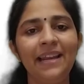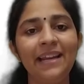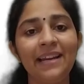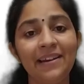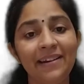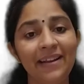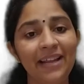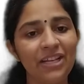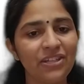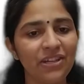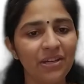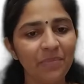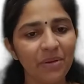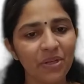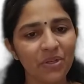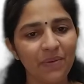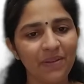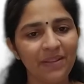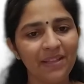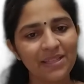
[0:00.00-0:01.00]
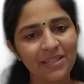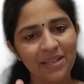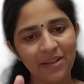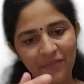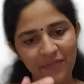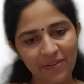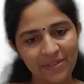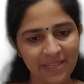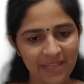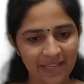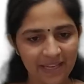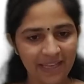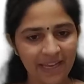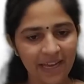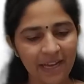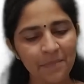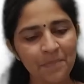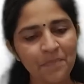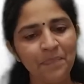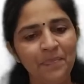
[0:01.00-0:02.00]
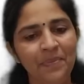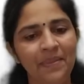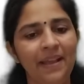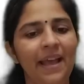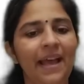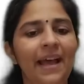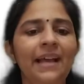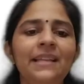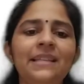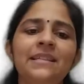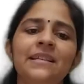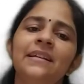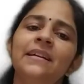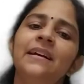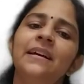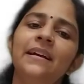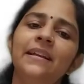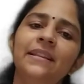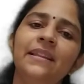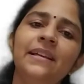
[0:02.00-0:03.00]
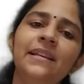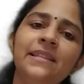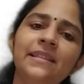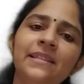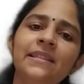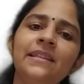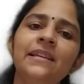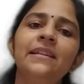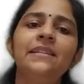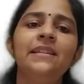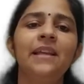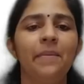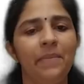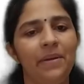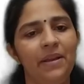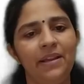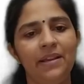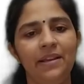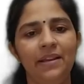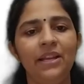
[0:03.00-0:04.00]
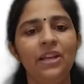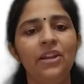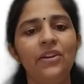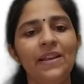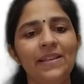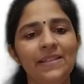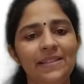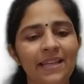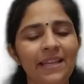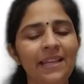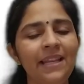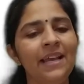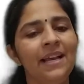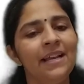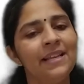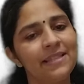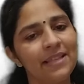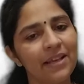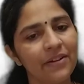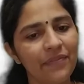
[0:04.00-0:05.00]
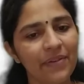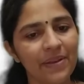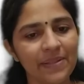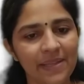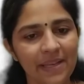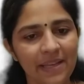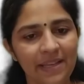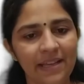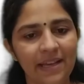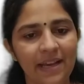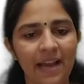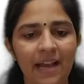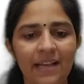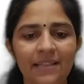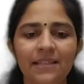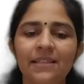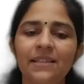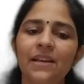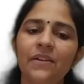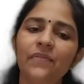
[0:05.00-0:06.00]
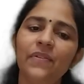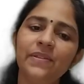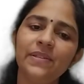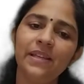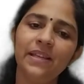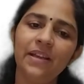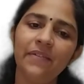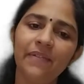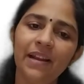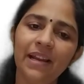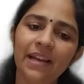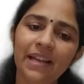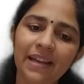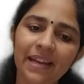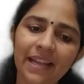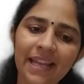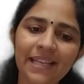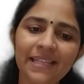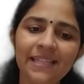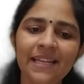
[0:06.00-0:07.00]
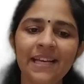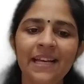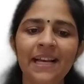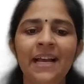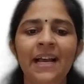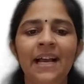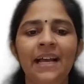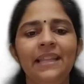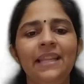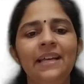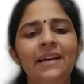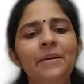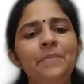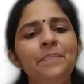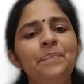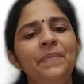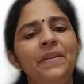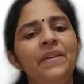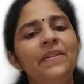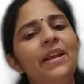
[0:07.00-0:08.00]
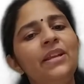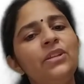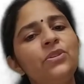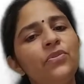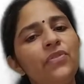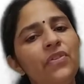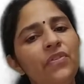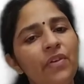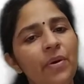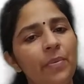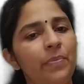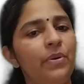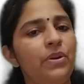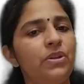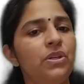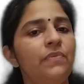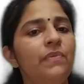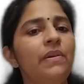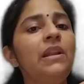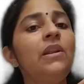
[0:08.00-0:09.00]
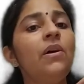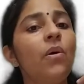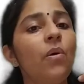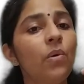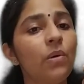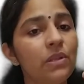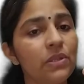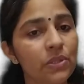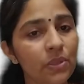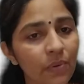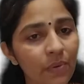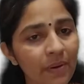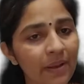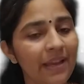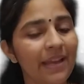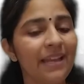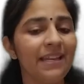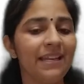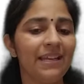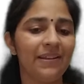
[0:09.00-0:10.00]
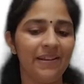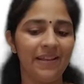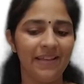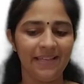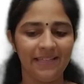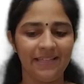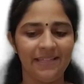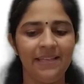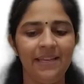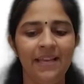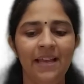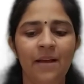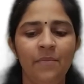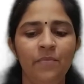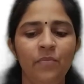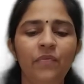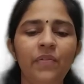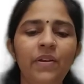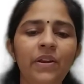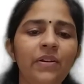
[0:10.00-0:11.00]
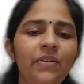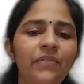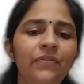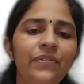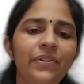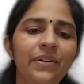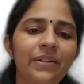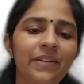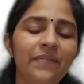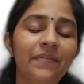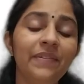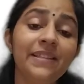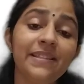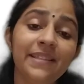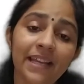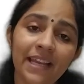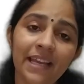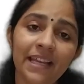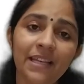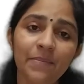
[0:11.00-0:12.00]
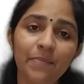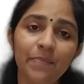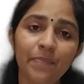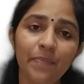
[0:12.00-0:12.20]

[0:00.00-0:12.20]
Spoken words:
relation between the surface area and this increase in surface area. As the surface area will increase, the rate of evaporation will also increase. Moving on further, the second